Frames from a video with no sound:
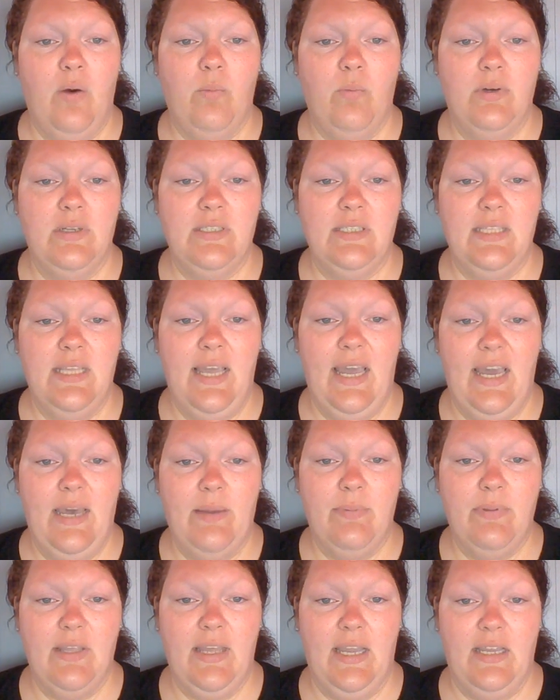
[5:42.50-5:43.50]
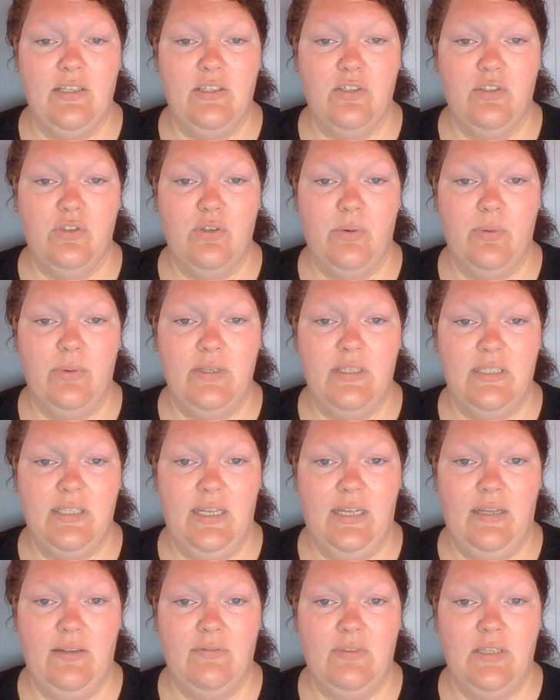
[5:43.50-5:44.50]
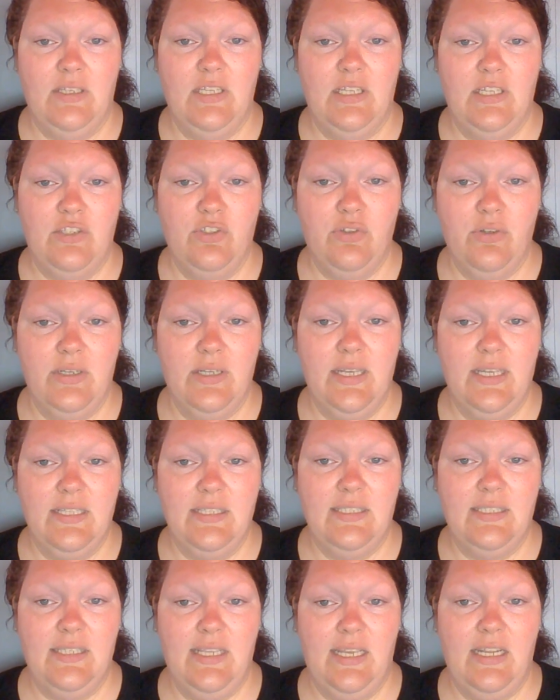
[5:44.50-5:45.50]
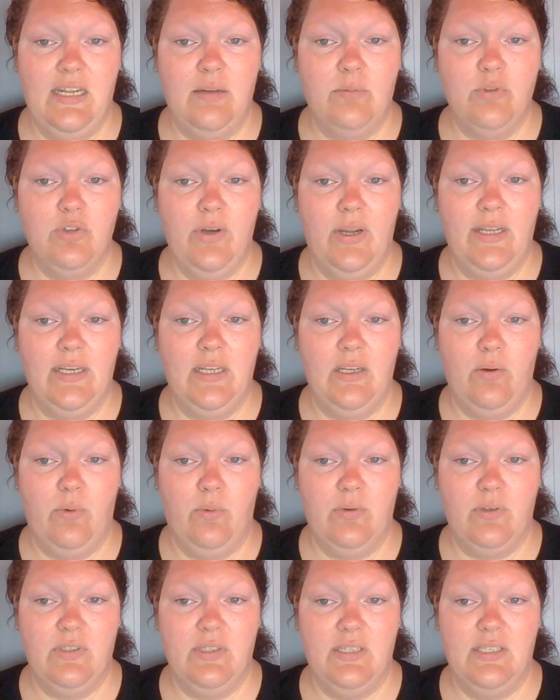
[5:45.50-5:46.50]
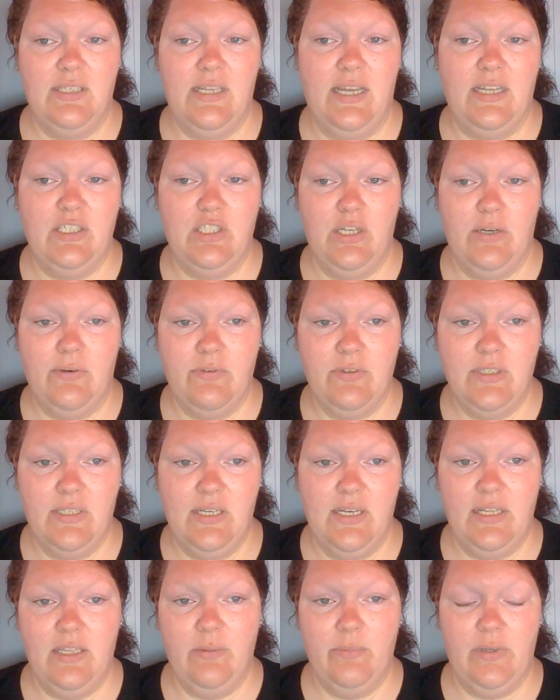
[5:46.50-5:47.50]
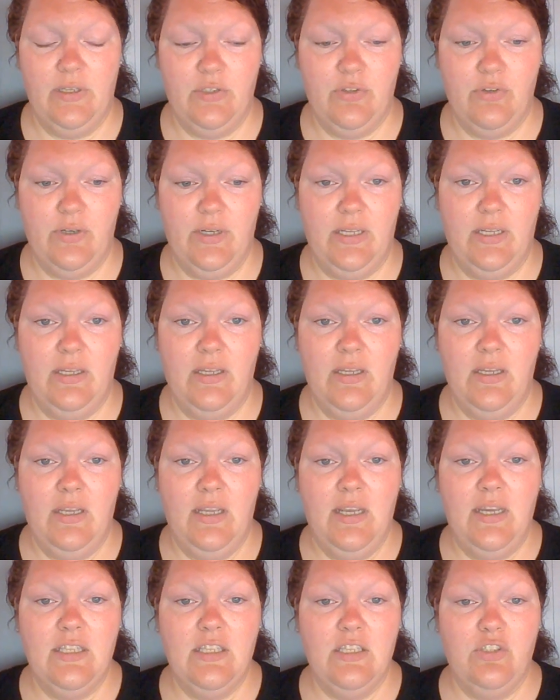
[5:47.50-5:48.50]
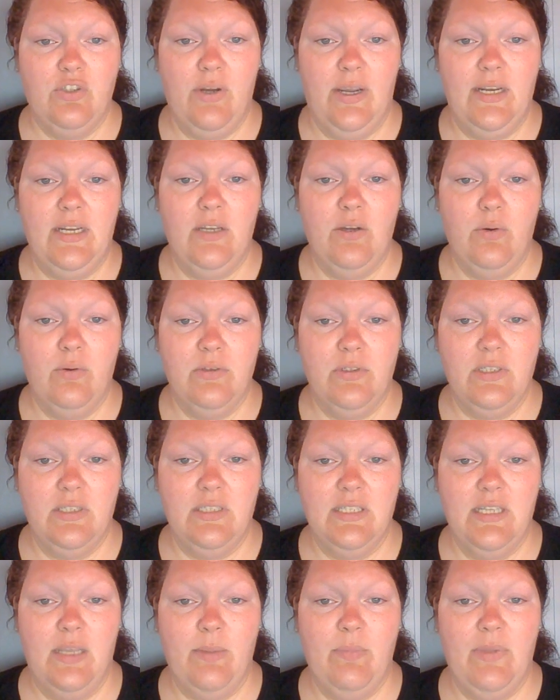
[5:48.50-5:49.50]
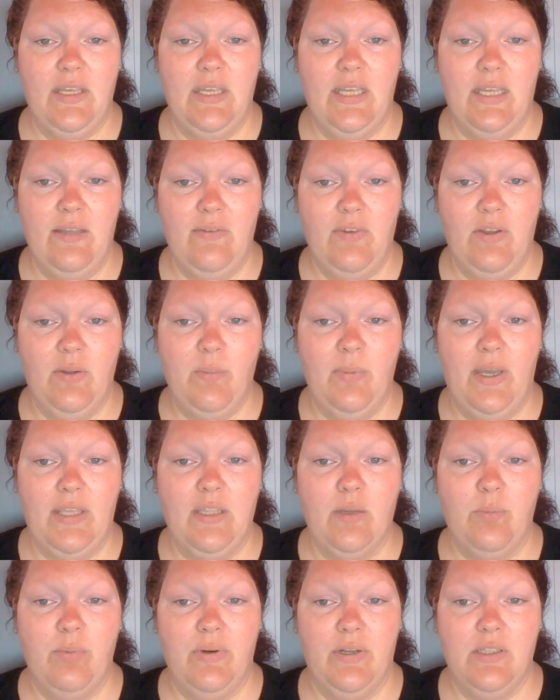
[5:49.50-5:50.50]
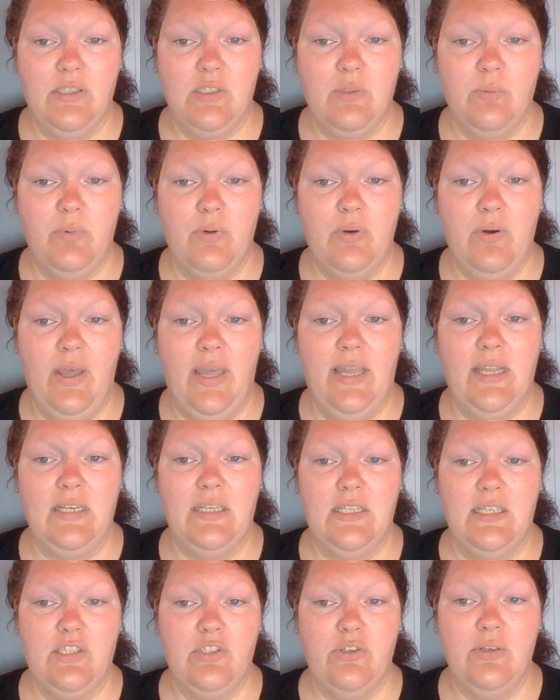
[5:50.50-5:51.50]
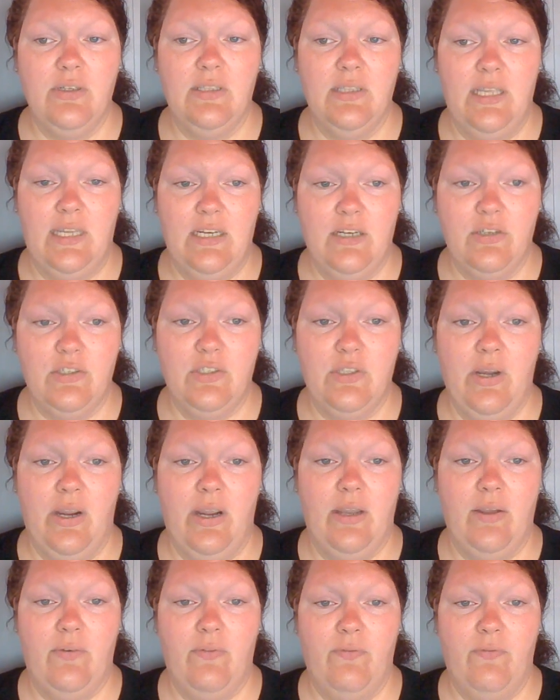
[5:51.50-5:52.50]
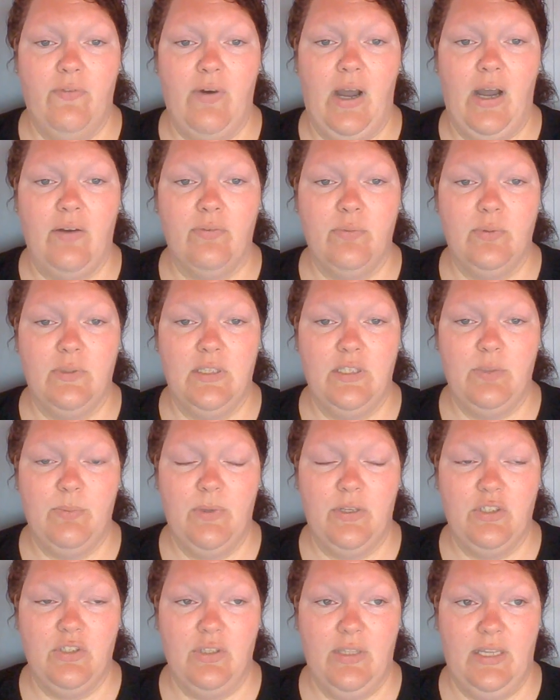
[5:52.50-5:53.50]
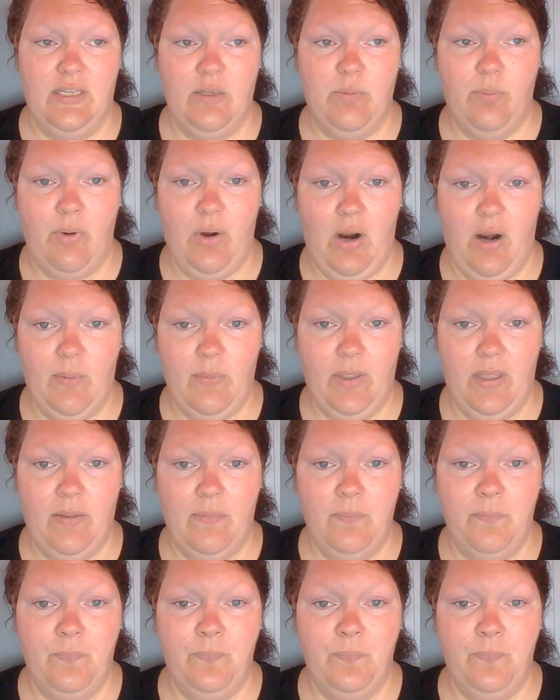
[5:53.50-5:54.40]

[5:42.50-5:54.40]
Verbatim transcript: Once the applications are received, the district can set up training courses at Jefferson Elementary. The training courses can be given by the principal and district leaders that are involved with the special ed department.